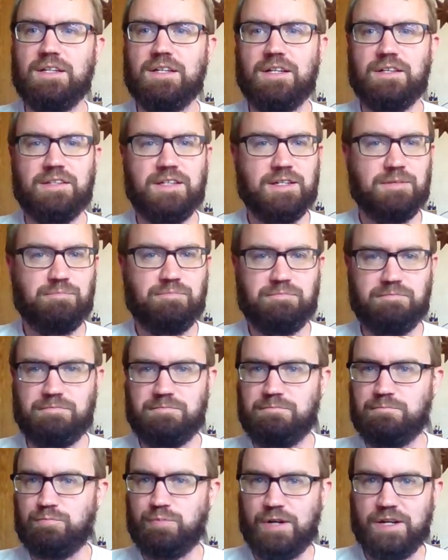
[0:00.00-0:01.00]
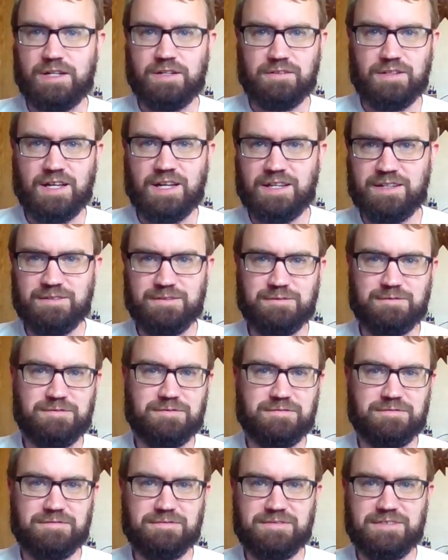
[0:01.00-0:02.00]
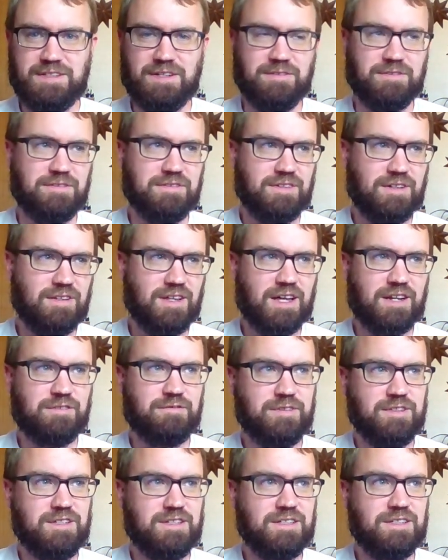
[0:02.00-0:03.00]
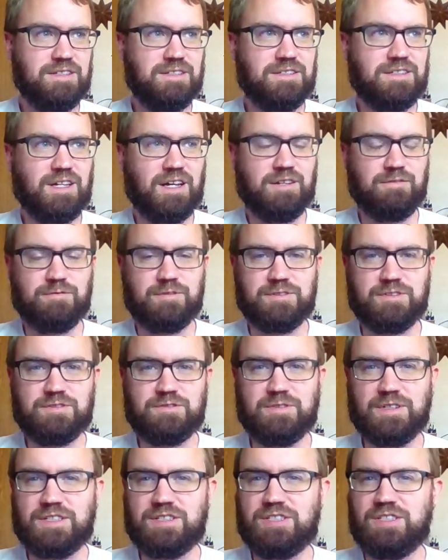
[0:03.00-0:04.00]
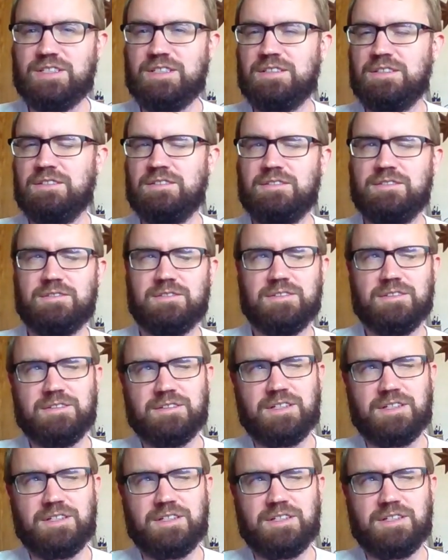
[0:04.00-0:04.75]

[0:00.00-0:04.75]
They break a lot of the kind of restrictions or